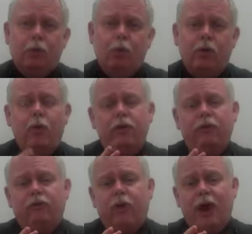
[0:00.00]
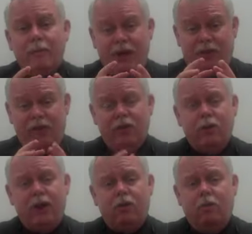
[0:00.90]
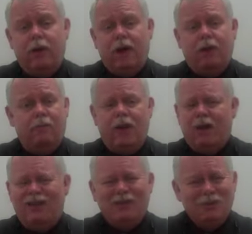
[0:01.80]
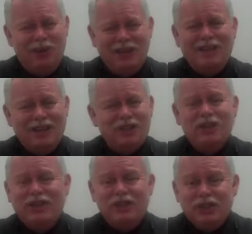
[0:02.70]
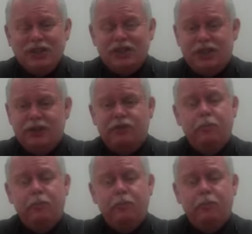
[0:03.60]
We're going to describe a theoretical model, a model that really doesn't exist in its